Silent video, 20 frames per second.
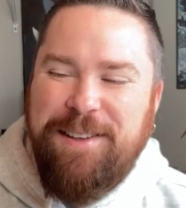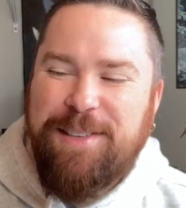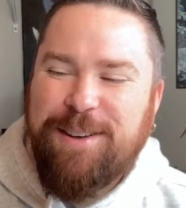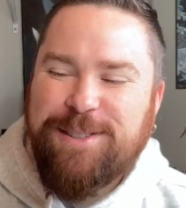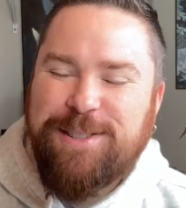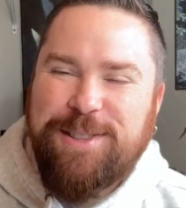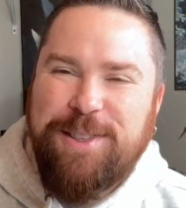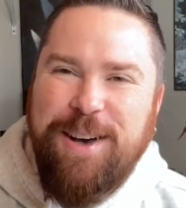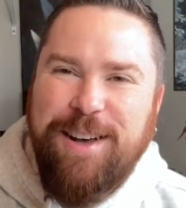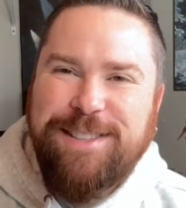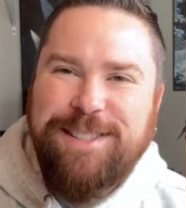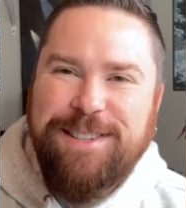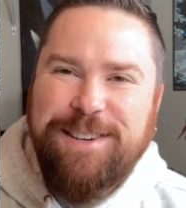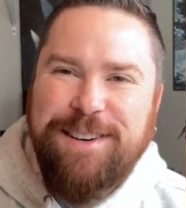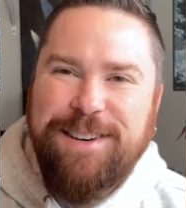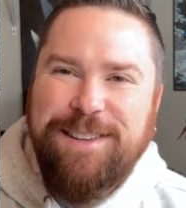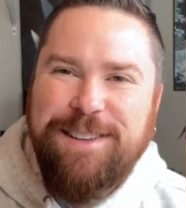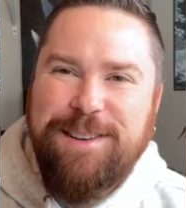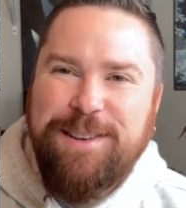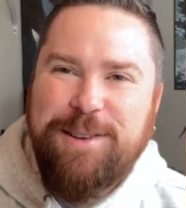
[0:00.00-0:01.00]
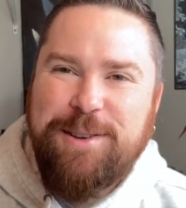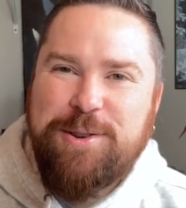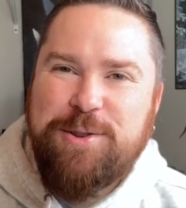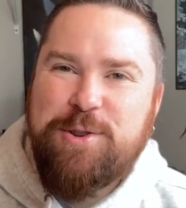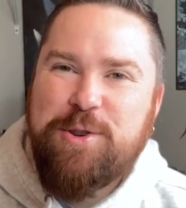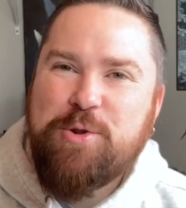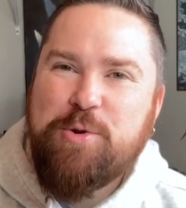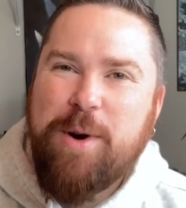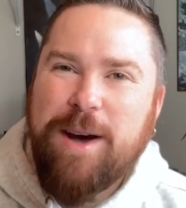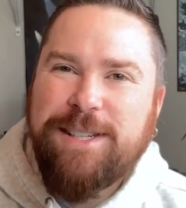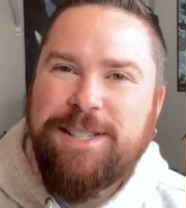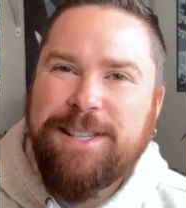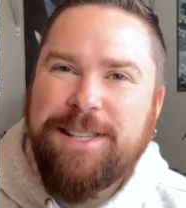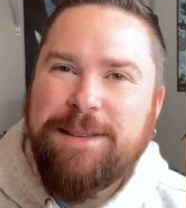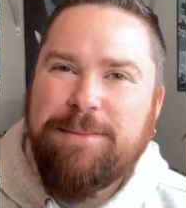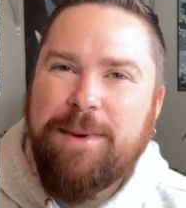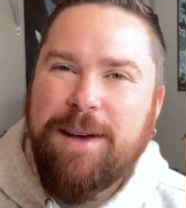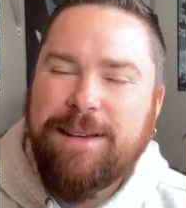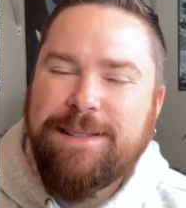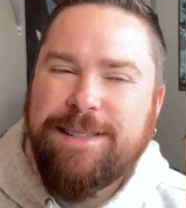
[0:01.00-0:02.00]
those thoughts are, you, you, question
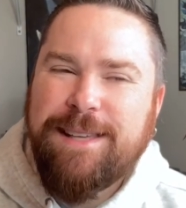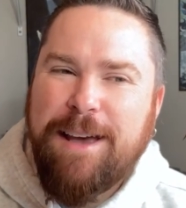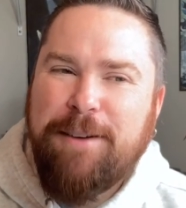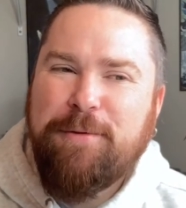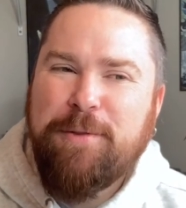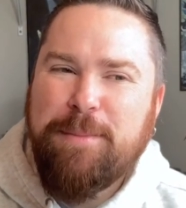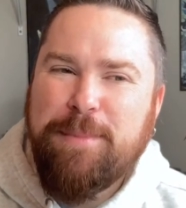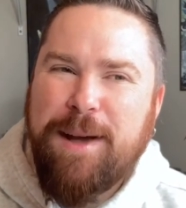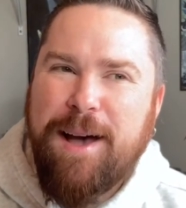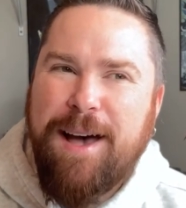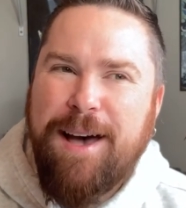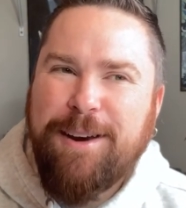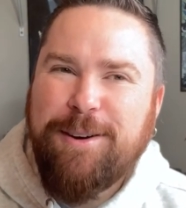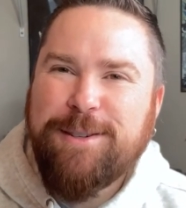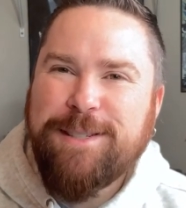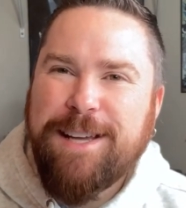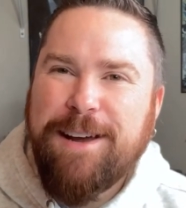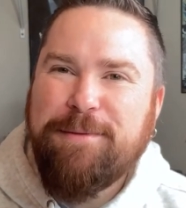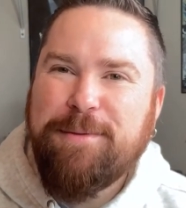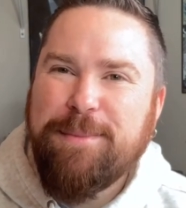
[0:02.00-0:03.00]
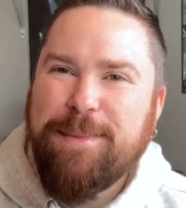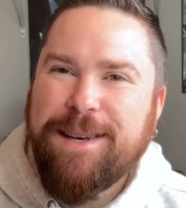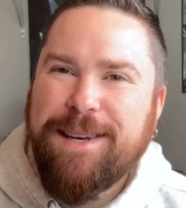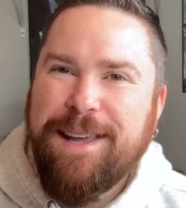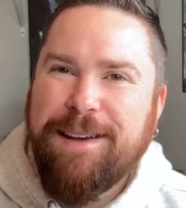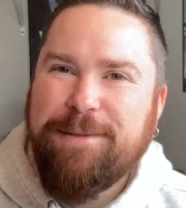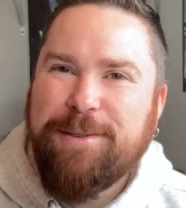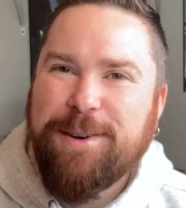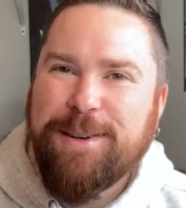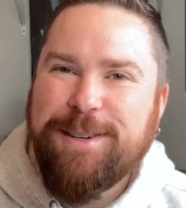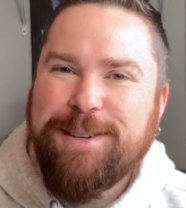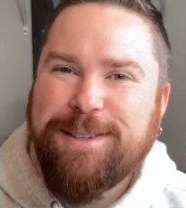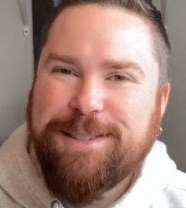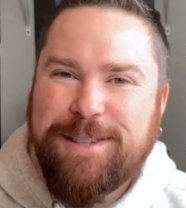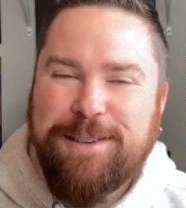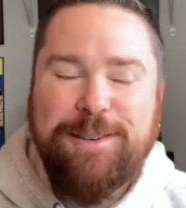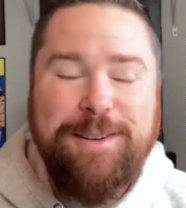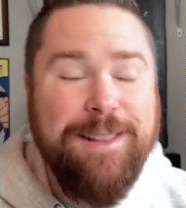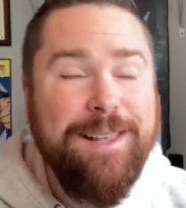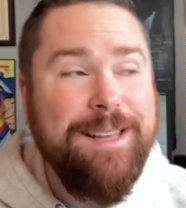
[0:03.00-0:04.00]
them, is that from God or is that from the devil? And you're
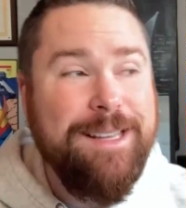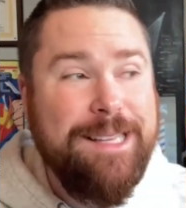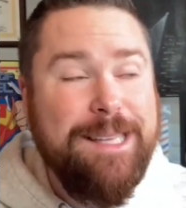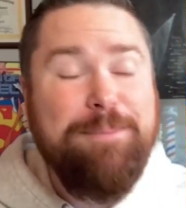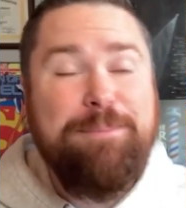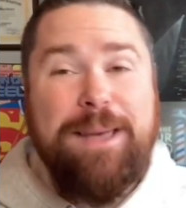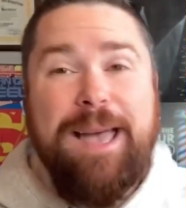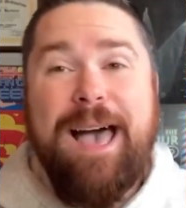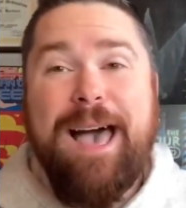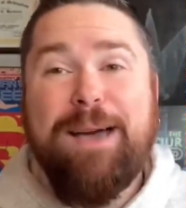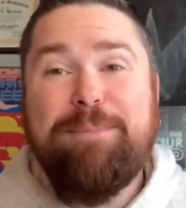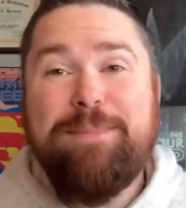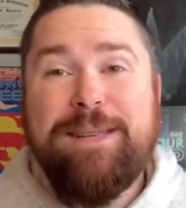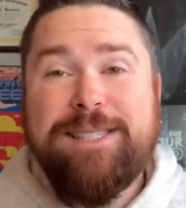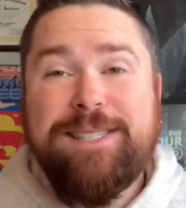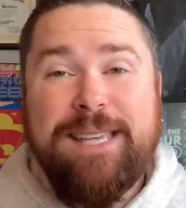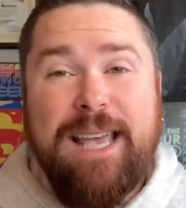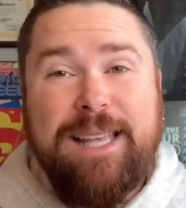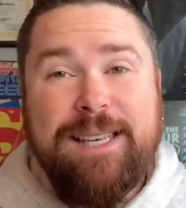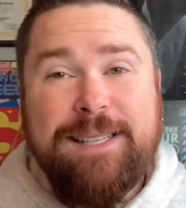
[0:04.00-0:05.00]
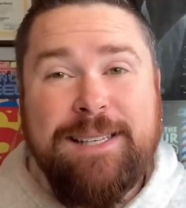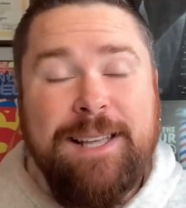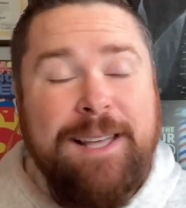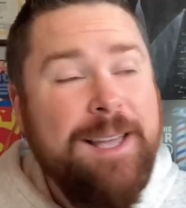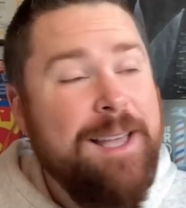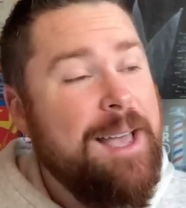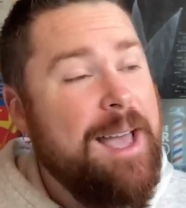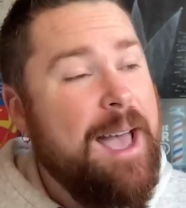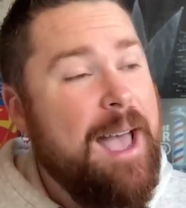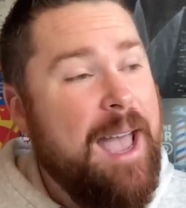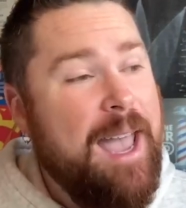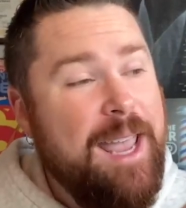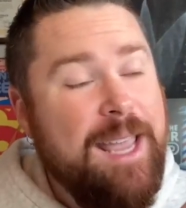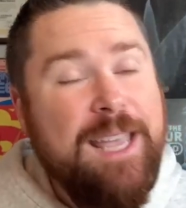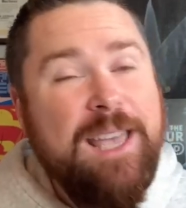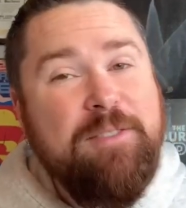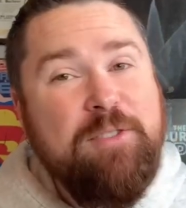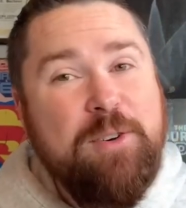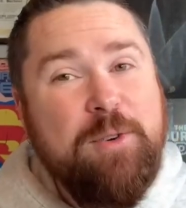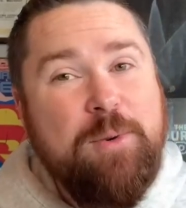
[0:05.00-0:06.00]
so you're like, get behind me, Satan. I ain't
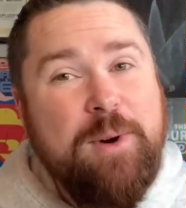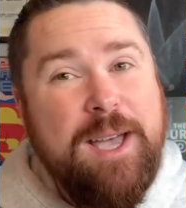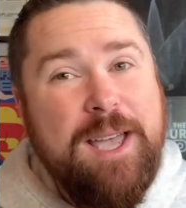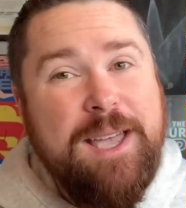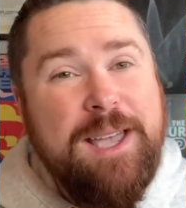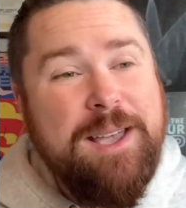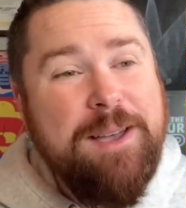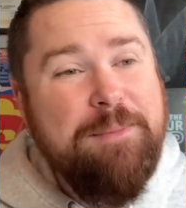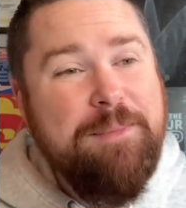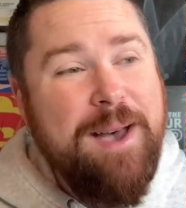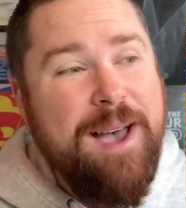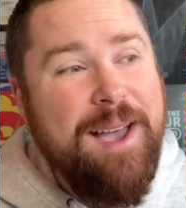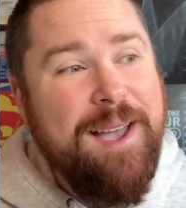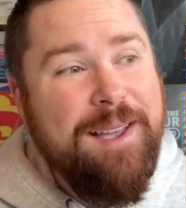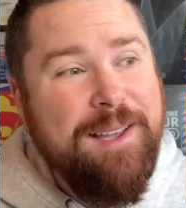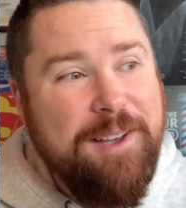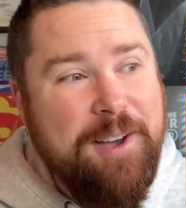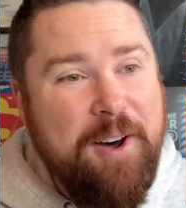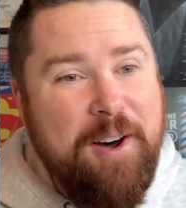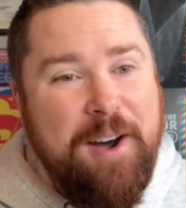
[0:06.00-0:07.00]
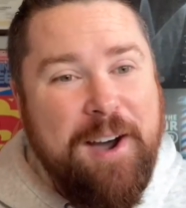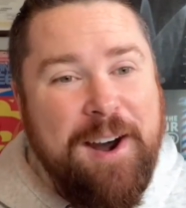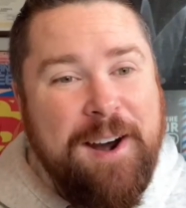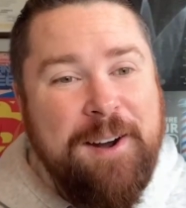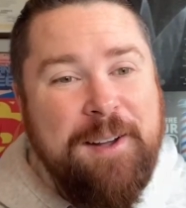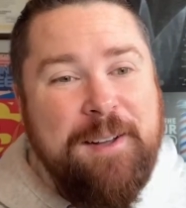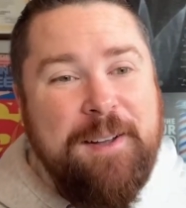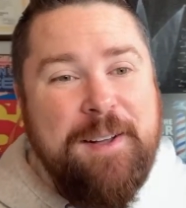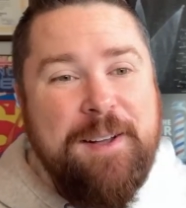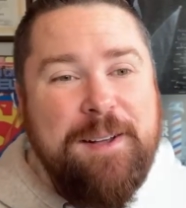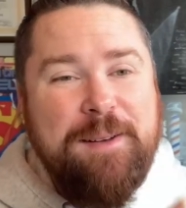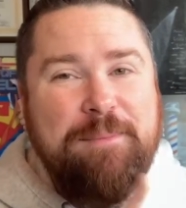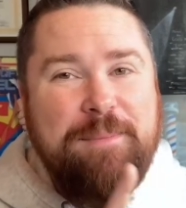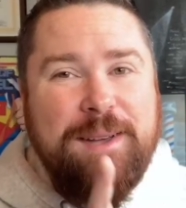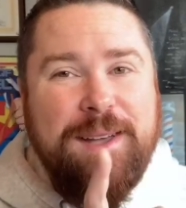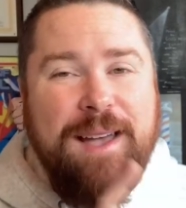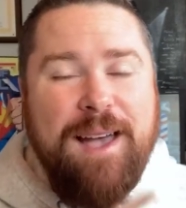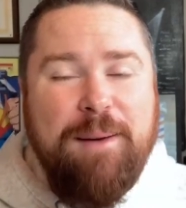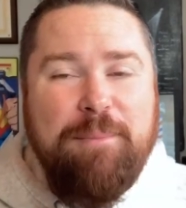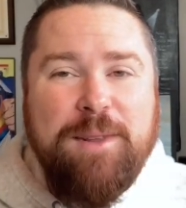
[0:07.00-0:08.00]
giving away my car.
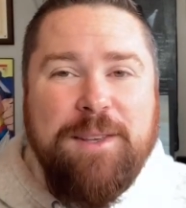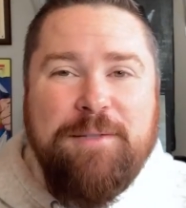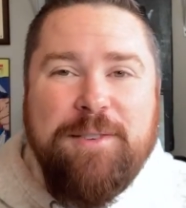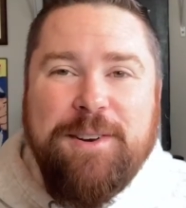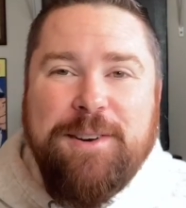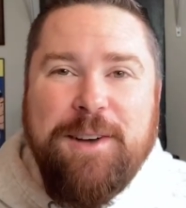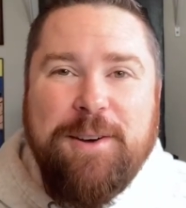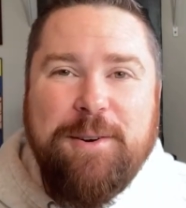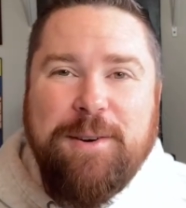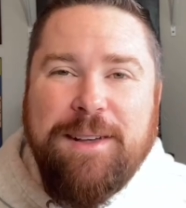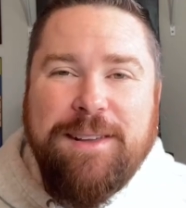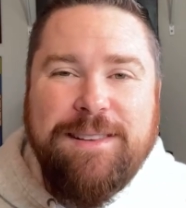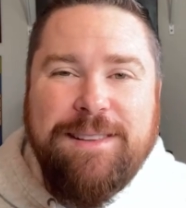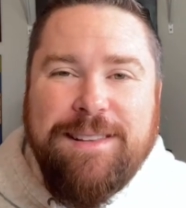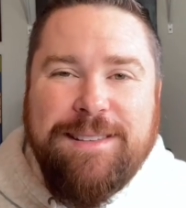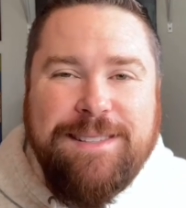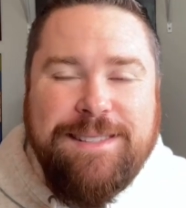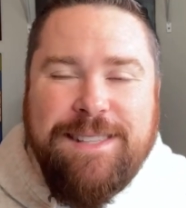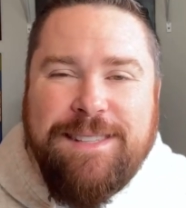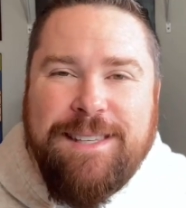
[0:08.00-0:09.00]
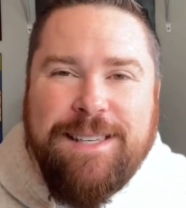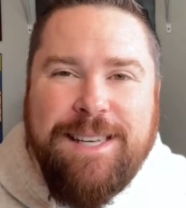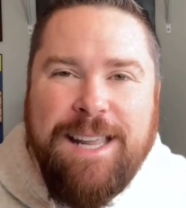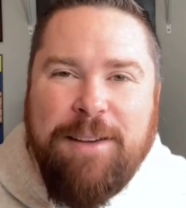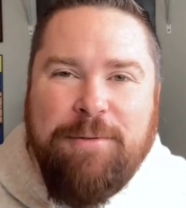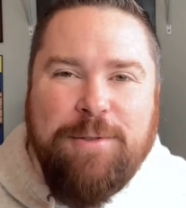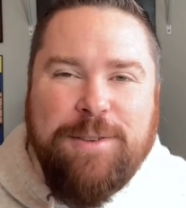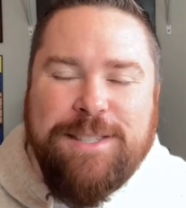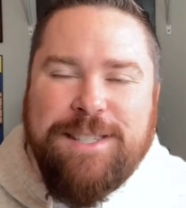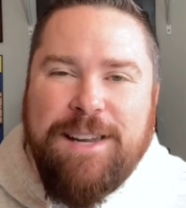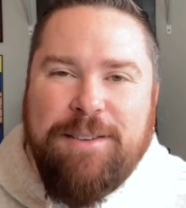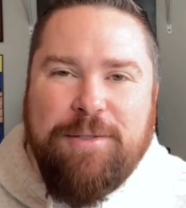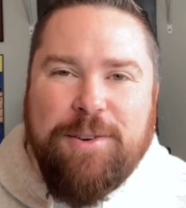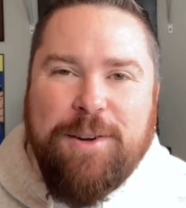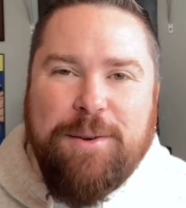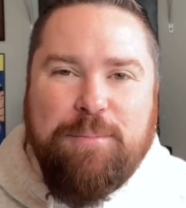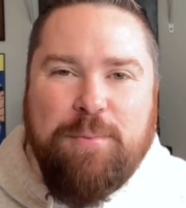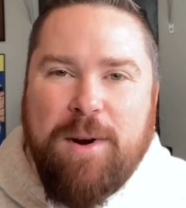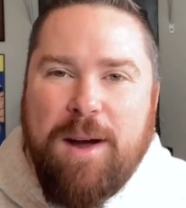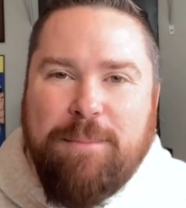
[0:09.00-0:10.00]
But how many of you know the, the devil's never
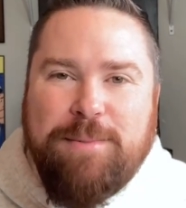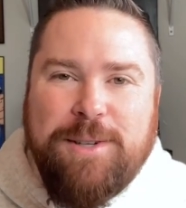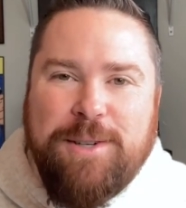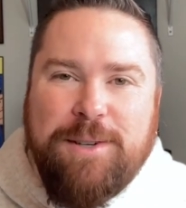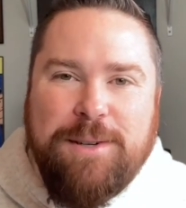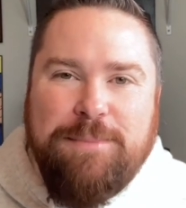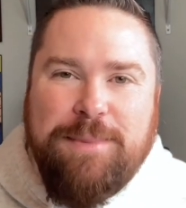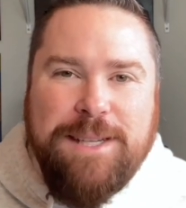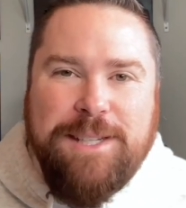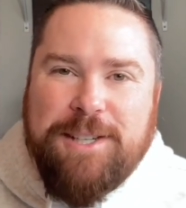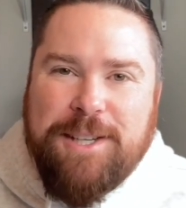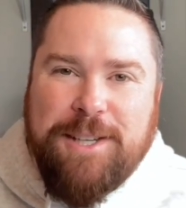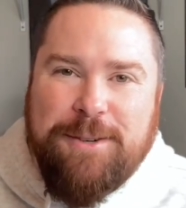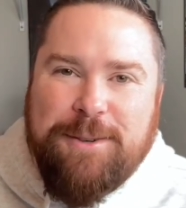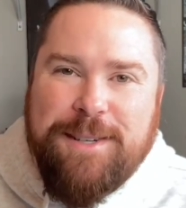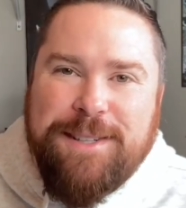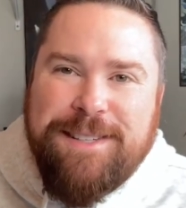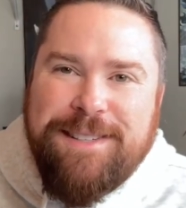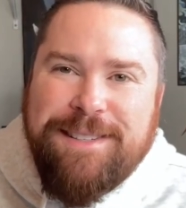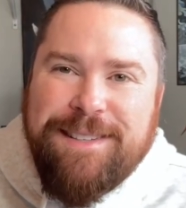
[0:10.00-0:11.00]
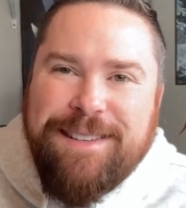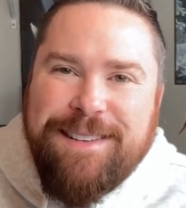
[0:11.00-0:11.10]
going to prompt you to be generous?